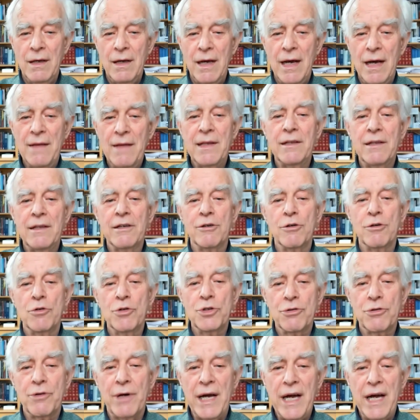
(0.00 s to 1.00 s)
And then there are
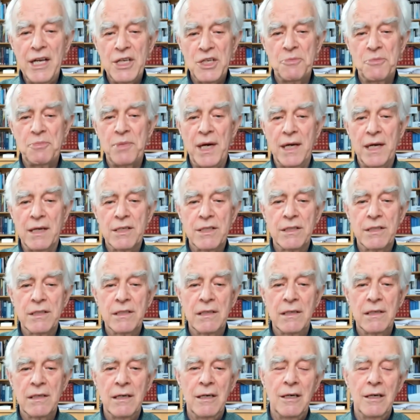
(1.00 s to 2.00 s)
also aspects
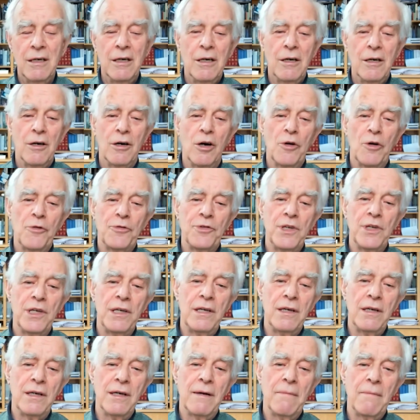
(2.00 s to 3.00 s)
of
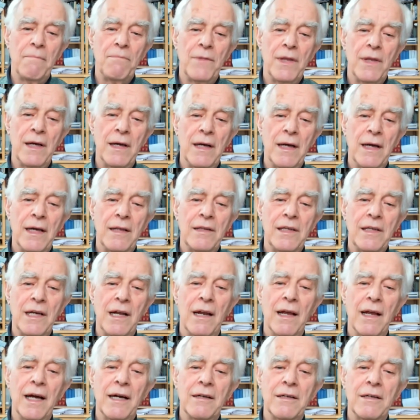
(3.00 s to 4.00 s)
the, uh, and the
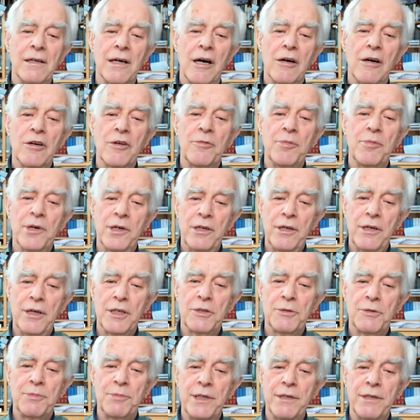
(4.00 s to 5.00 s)
like the out-of-body
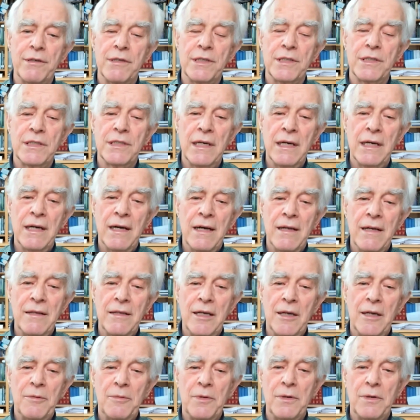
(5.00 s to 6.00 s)
experience
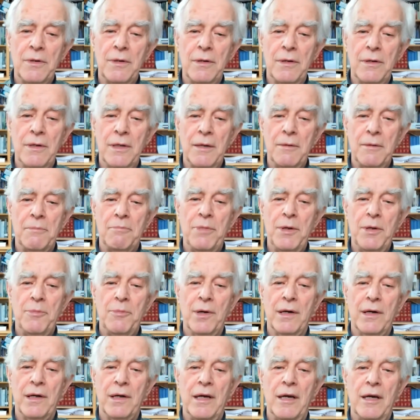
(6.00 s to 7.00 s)
that, that
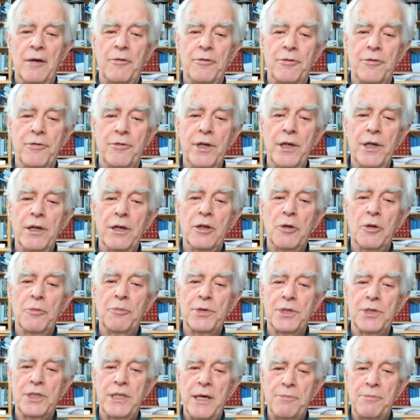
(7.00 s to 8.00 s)
people can have critical
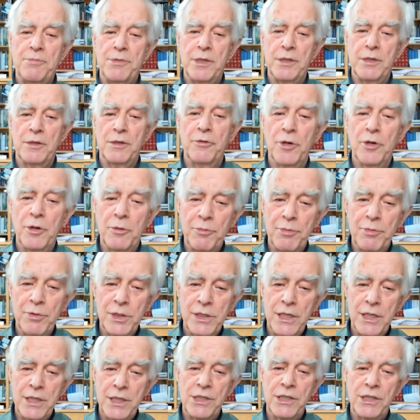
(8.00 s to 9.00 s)
perceptions from a
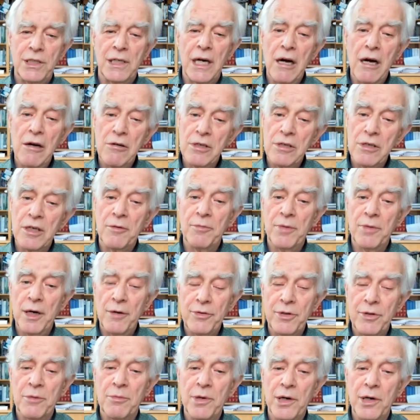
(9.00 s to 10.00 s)
position out and
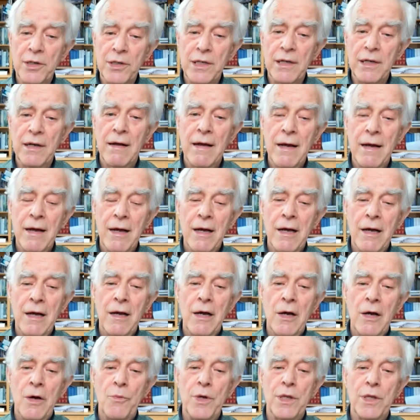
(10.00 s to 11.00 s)
above the body,
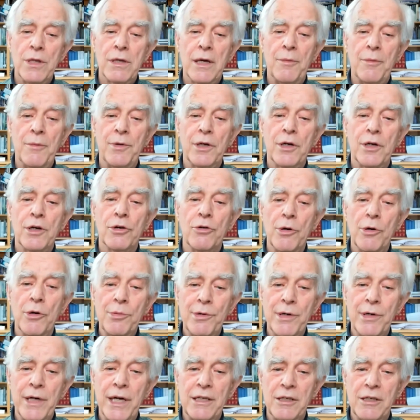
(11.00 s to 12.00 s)
which can be
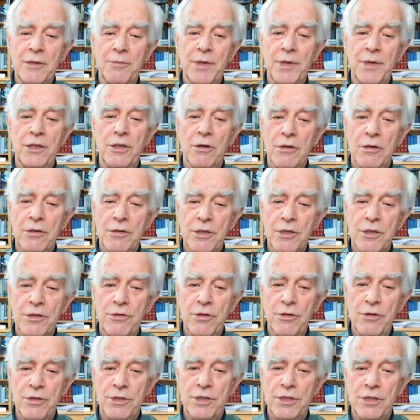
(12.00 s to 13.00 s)
corroborated by doctors,
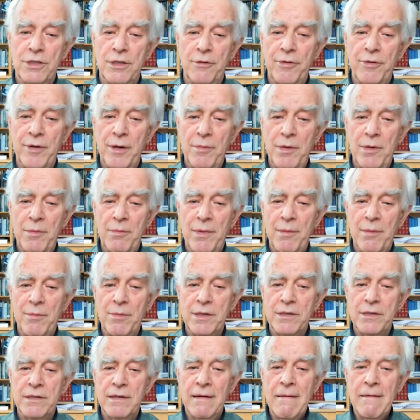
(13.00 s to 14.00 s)
nurses, and family
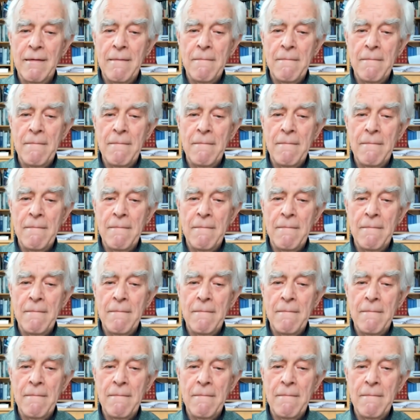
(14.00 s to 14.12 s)
members.